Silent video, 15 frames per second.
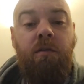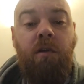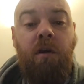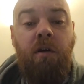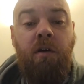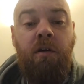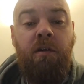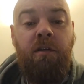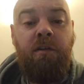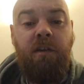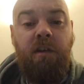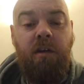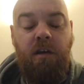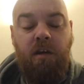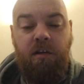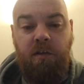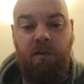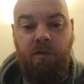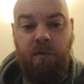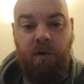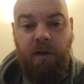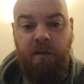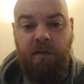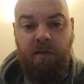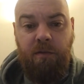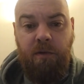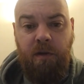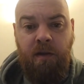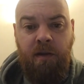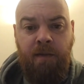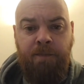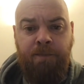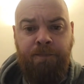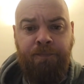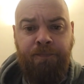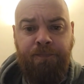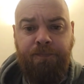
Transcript: guys, I just wanted to um,